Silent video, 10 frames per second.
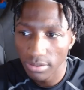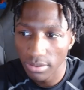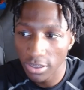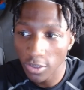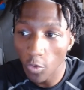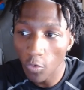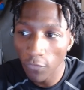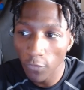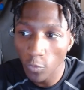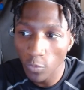Soul
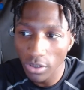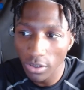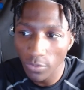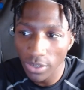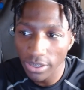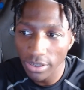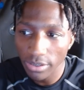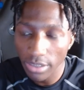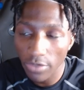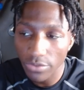food, little nigga?
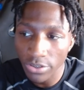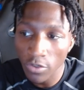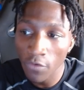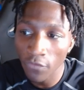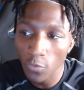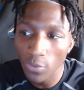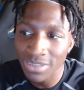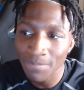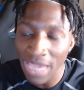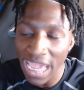No, soul food
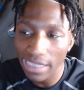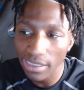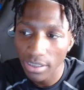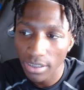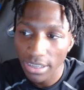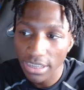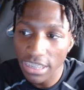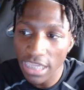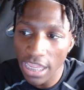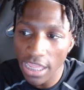is mac,
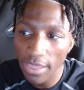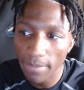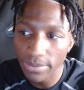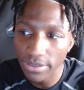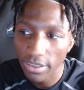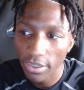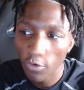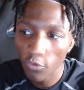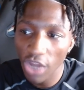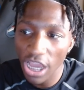yams,
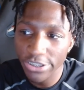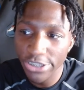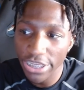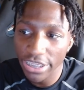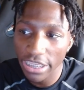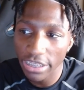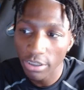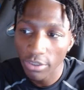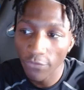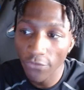fried chicken,
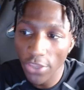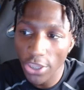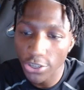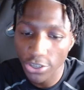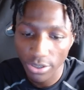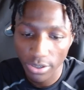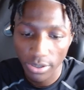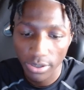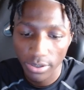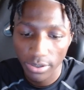fish,
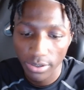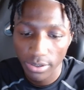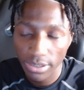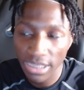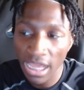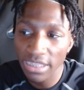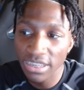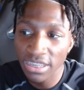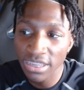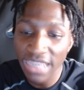not
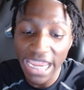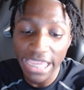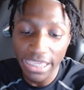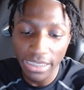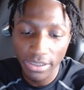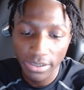steak,